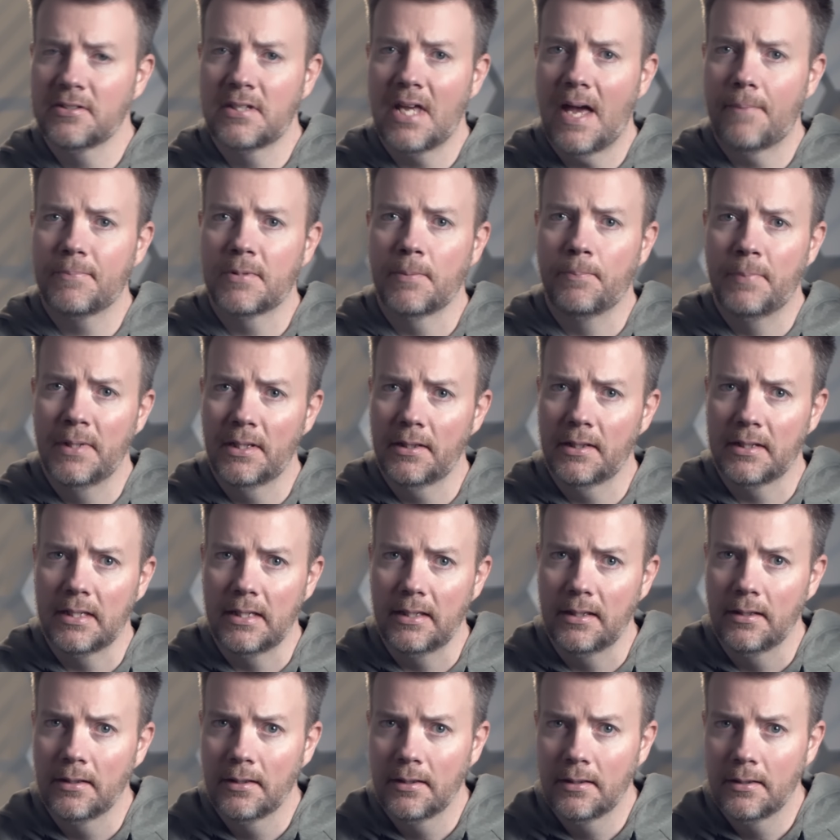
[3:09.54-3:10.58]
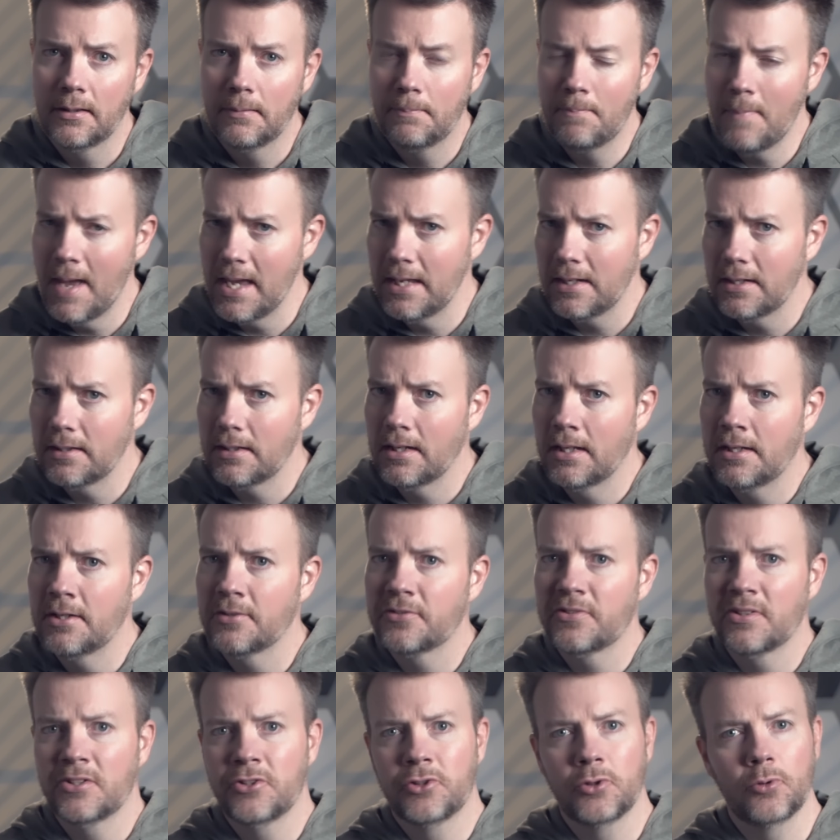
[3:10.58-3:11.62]
adaptability made it an
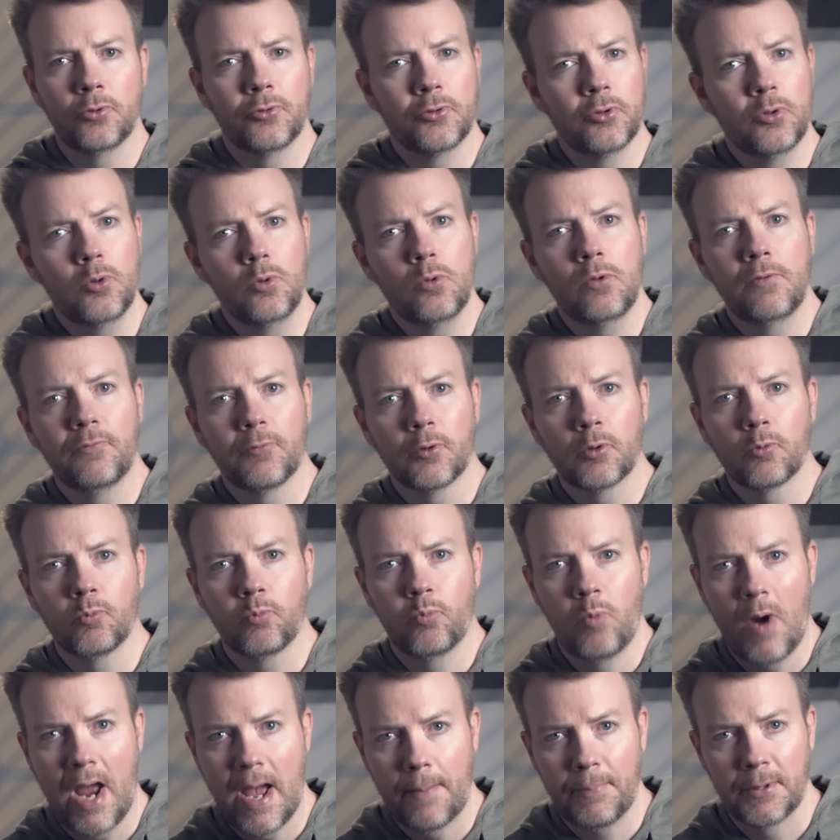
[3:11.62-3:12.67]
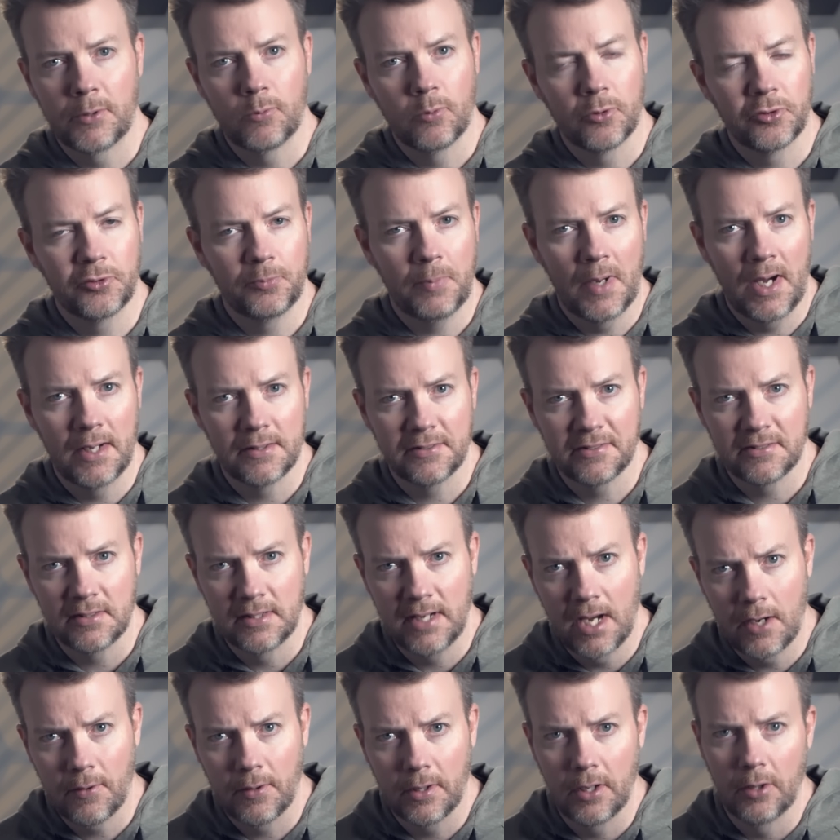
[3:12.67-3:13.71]
essential tool for rapid response
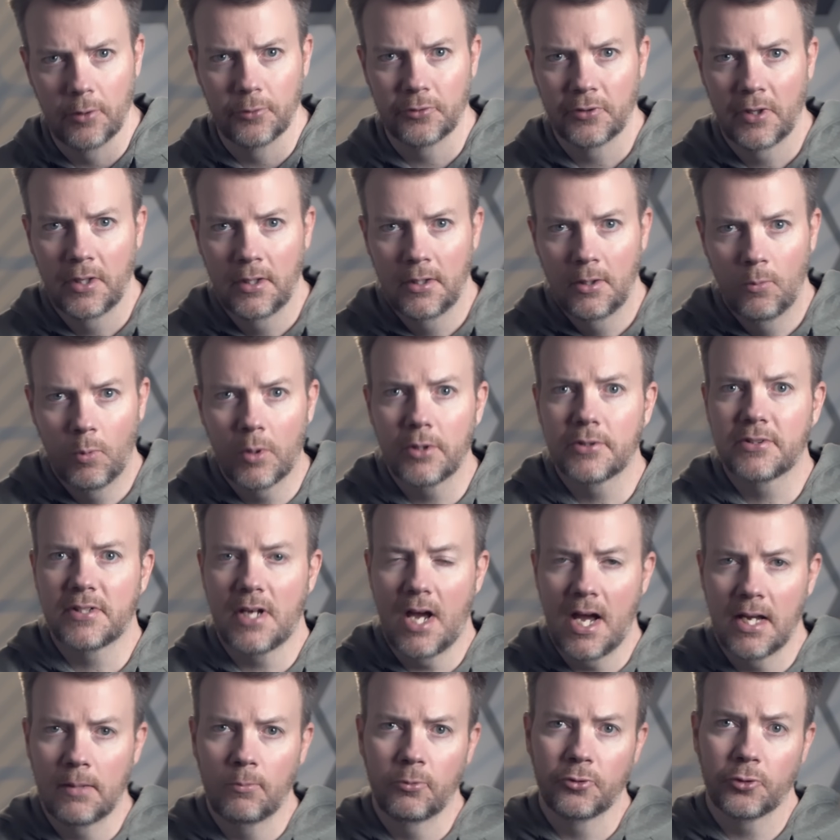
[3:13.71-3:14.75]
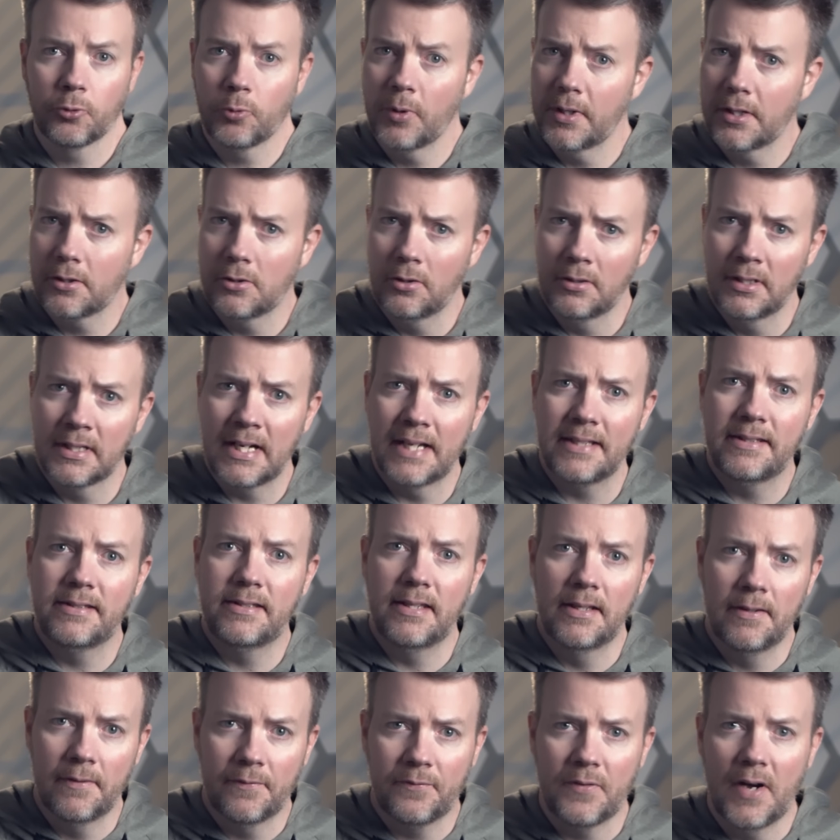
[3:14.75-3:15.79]
scenarios, where time was critical in
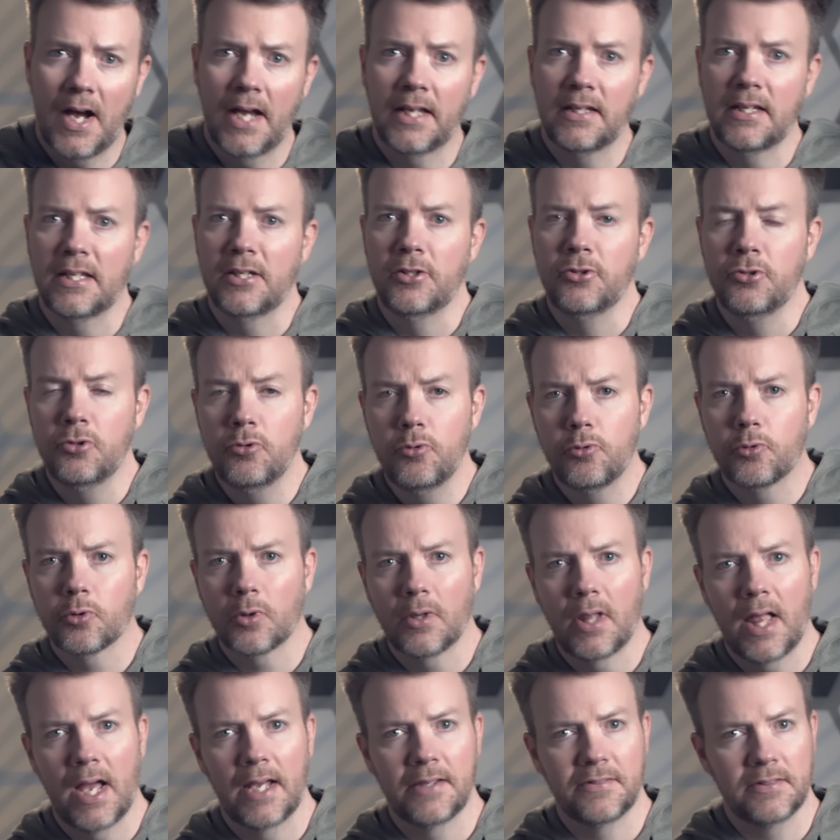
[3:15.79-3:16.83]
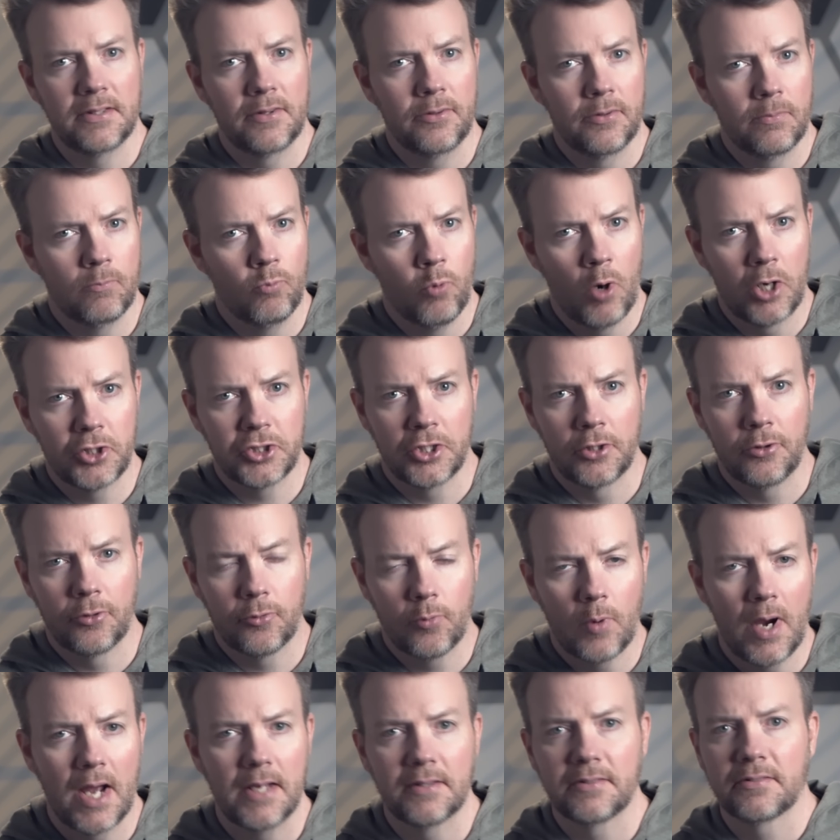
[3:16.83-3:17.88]
identifying and neutralizing Russian
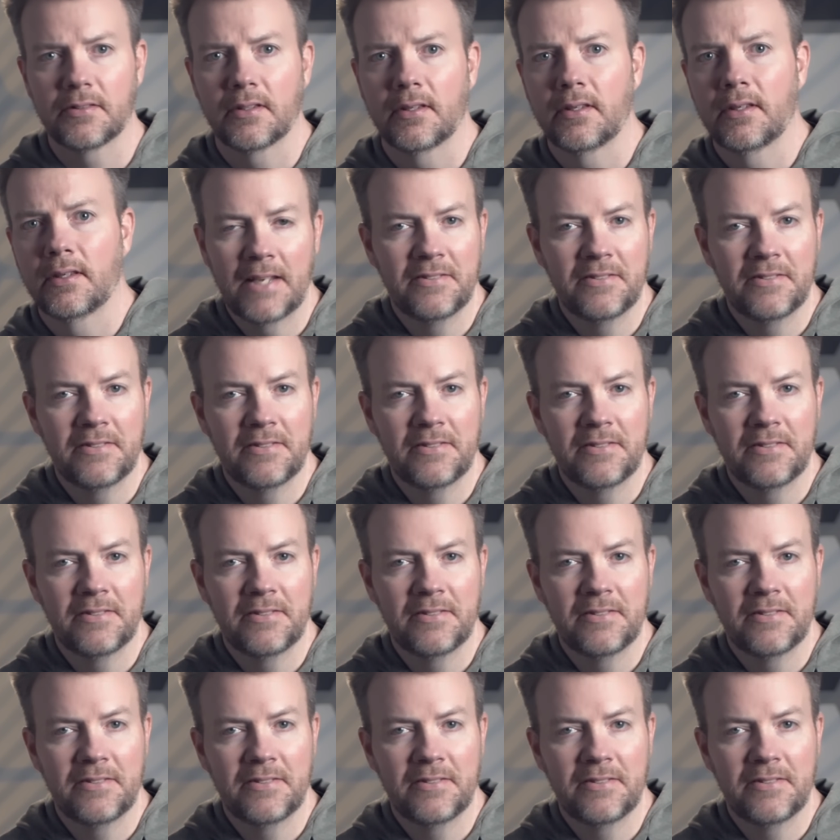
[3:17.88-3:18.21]
threats.